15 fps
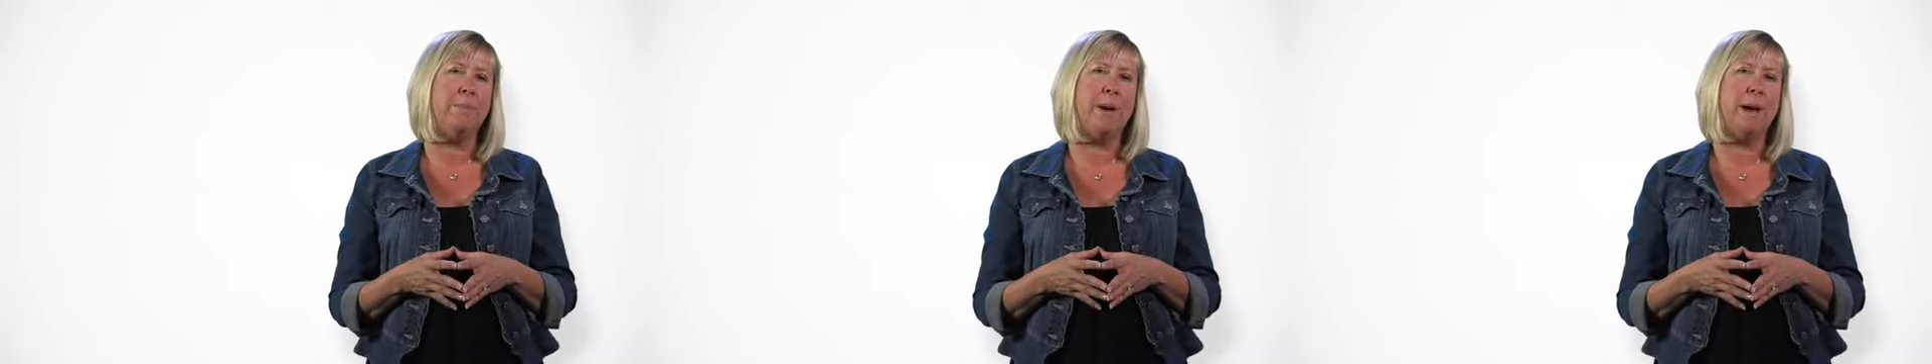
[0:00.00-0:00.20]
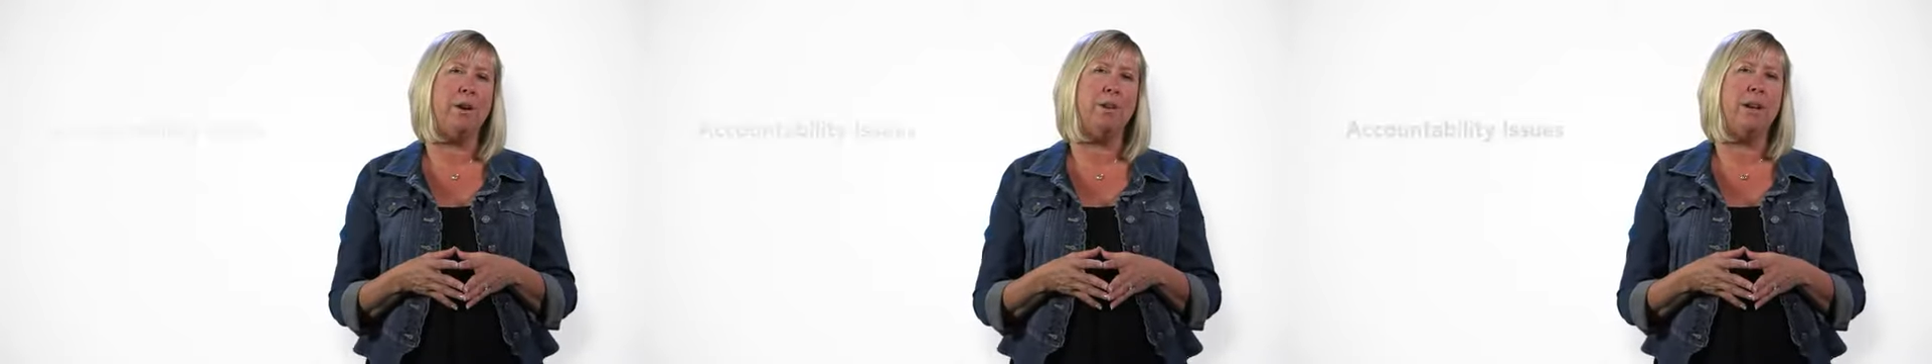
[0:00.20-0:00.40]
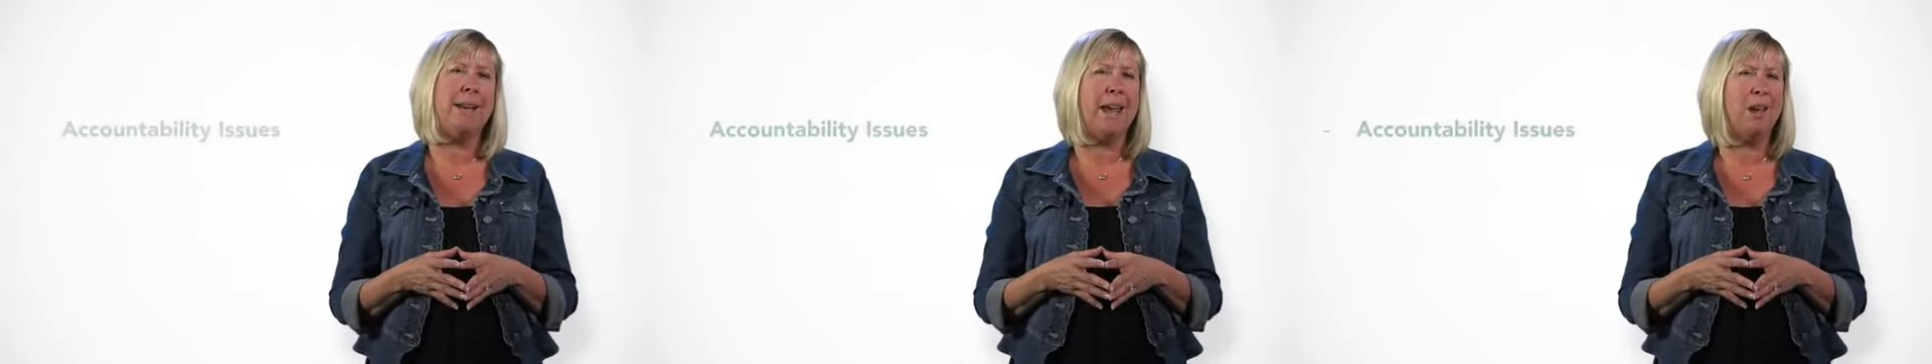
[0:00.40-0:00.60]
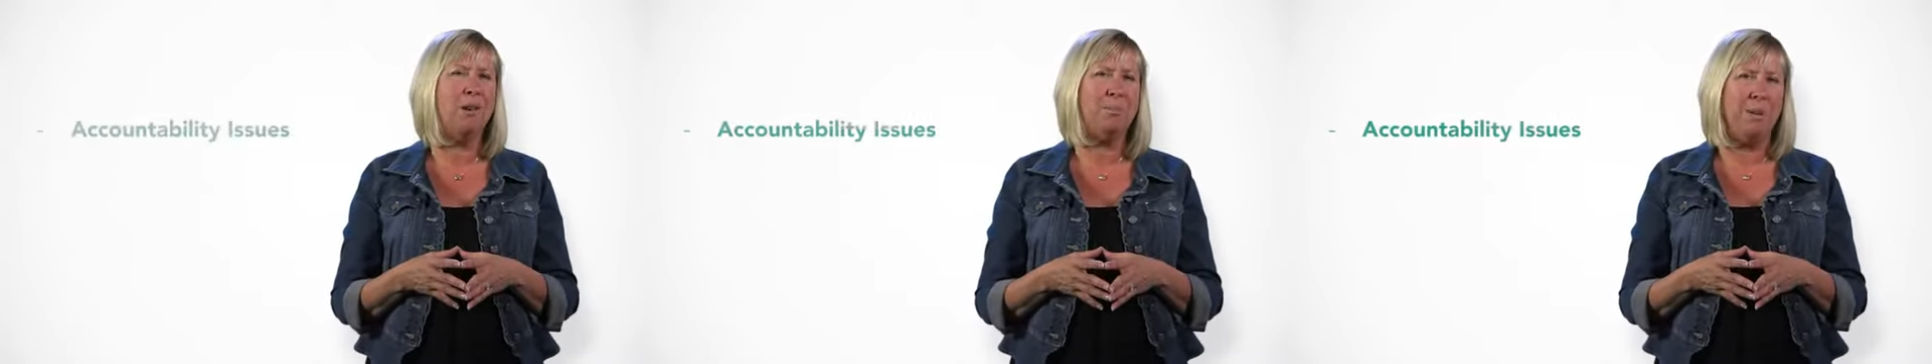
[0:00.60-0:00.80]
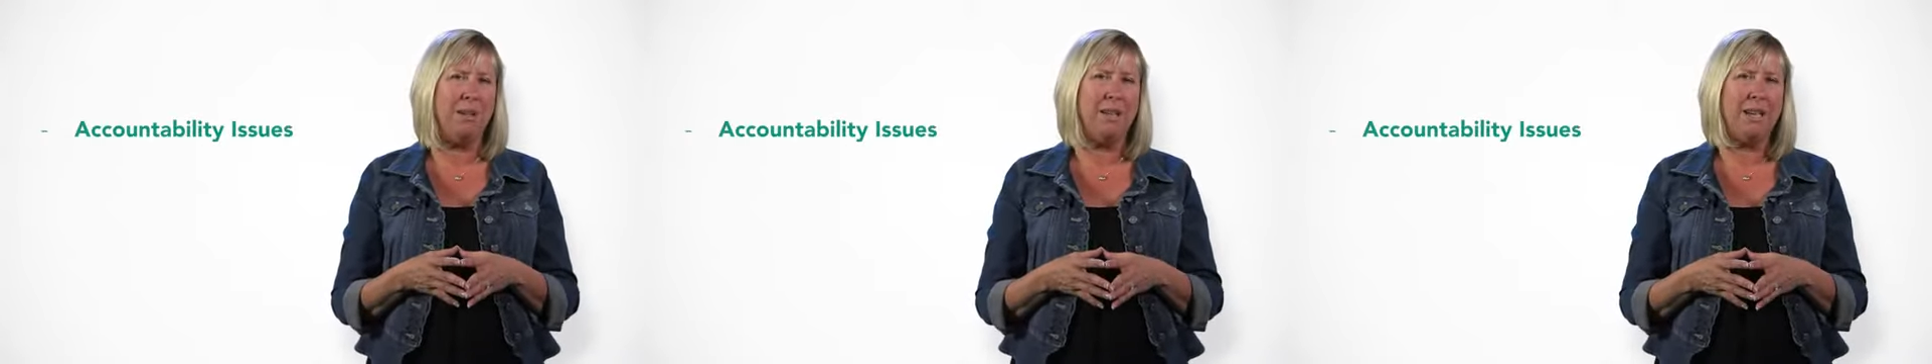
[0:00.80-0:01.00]
about
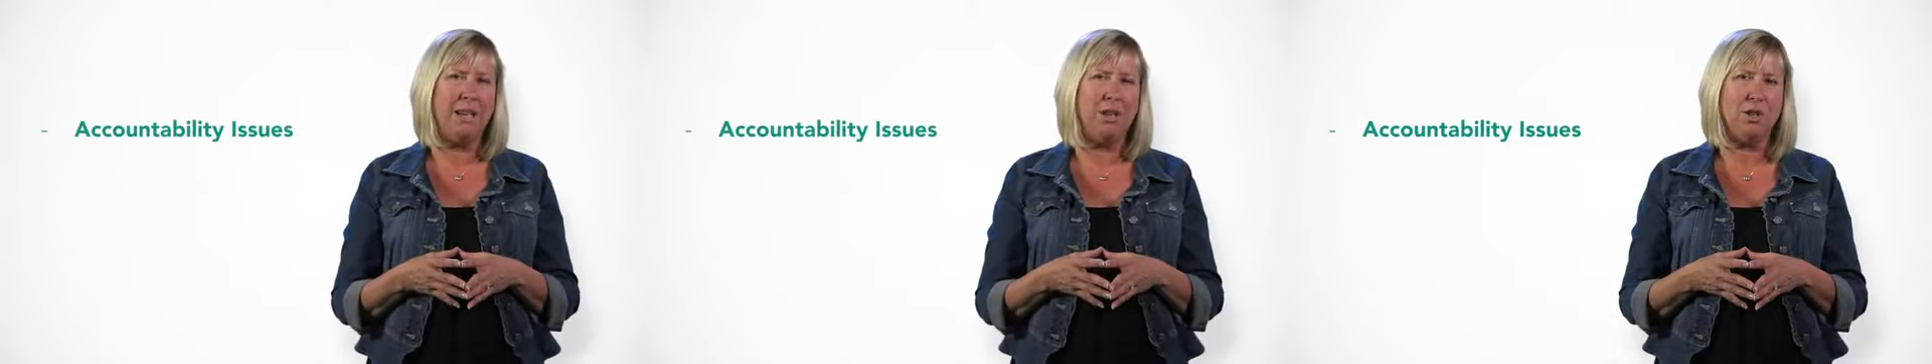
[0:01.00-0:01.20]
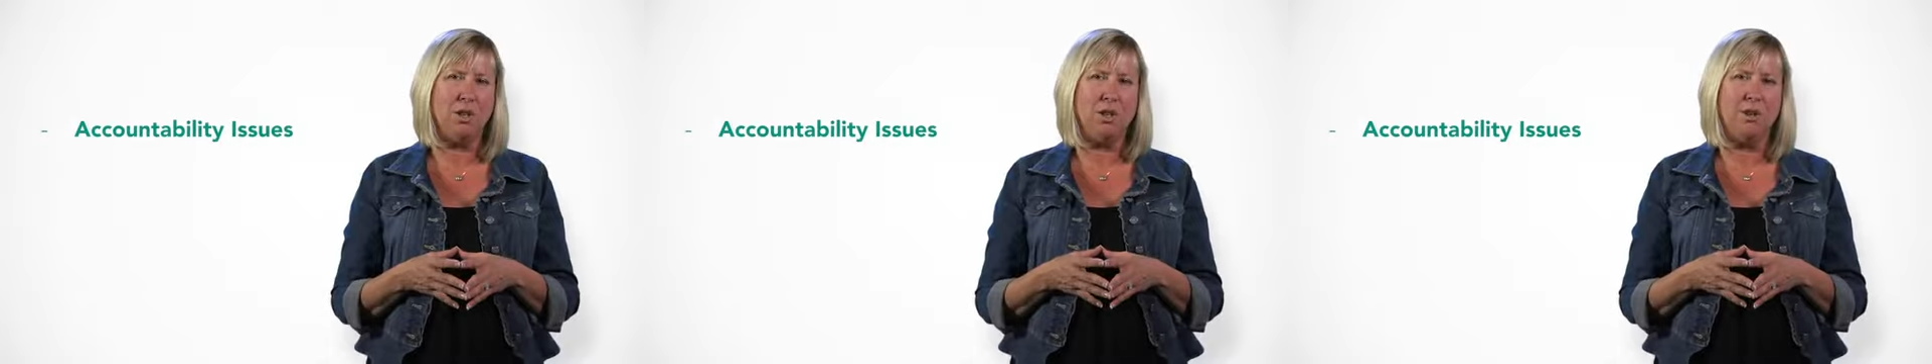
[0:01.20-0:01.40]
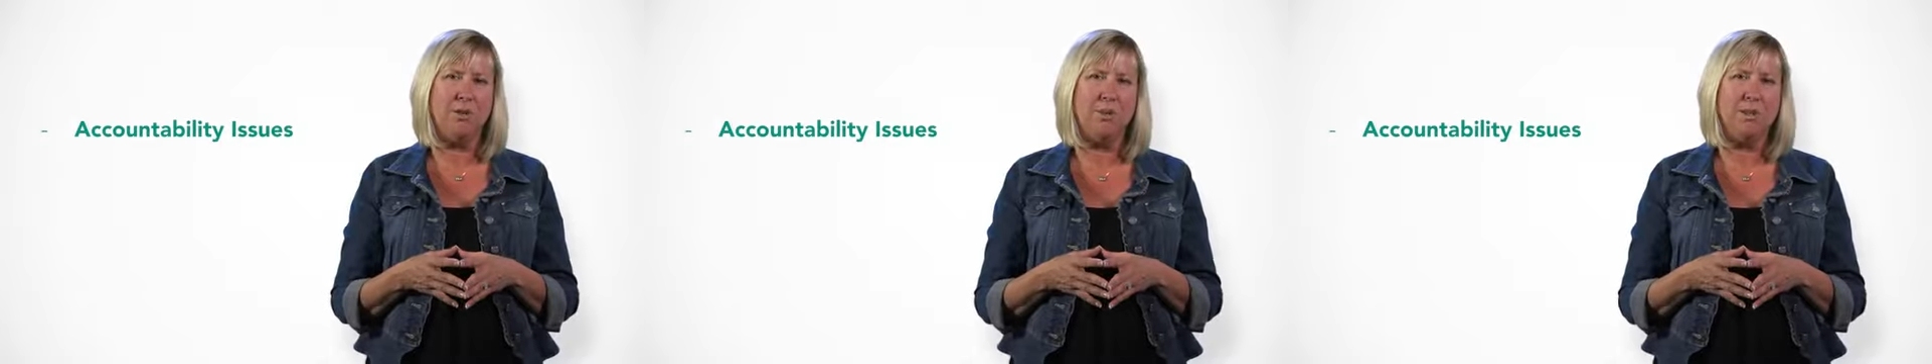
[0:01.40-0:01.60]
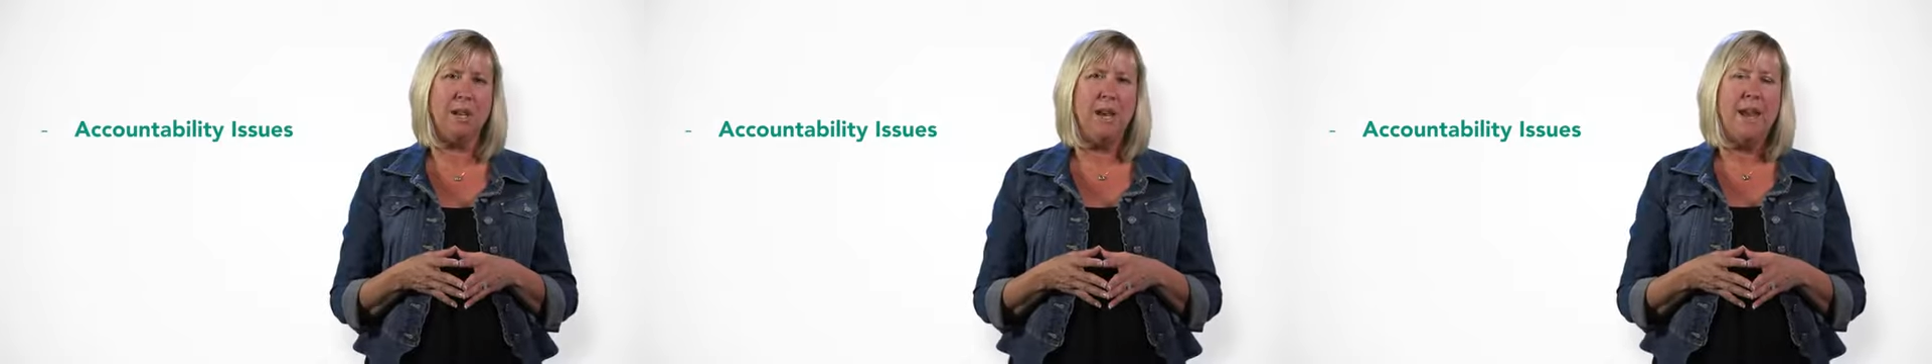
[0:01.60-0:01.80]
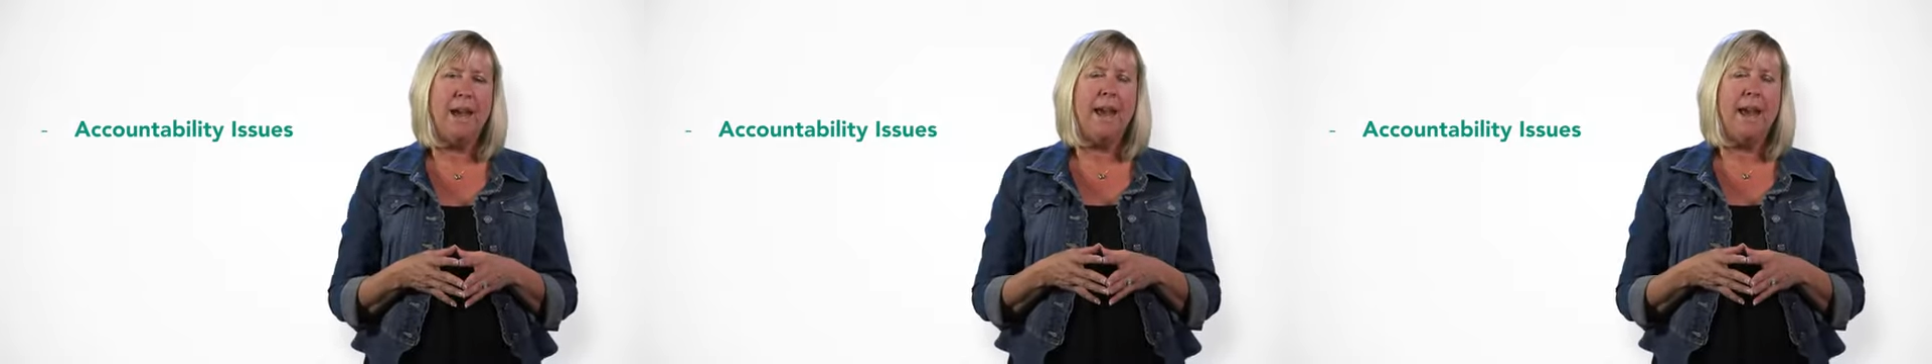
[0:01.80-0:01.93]
accountability issues